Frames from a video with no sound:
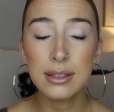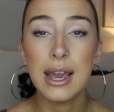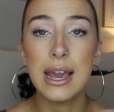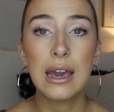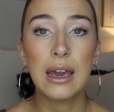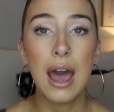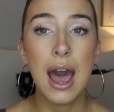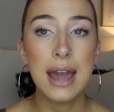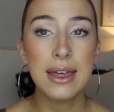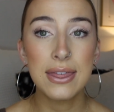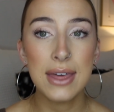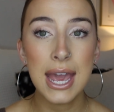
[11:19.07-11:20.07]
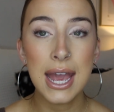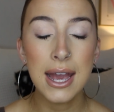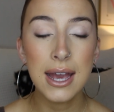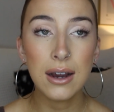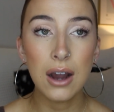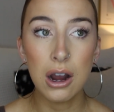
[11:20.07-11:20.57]
Like I
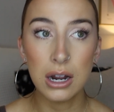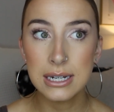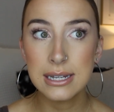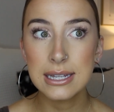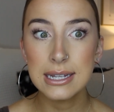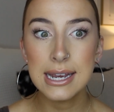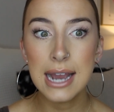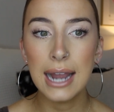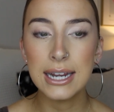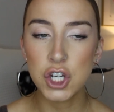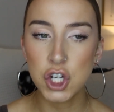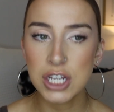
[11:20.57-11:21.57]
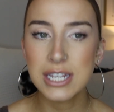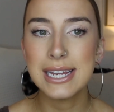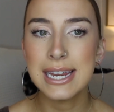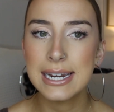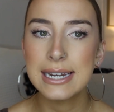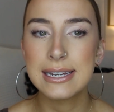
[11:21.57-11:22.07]
think honestly, I just
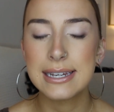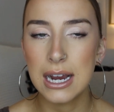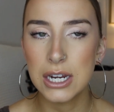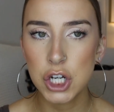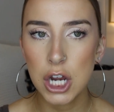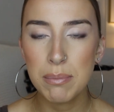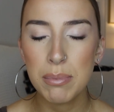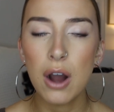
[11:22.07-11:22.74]
needed a touch up.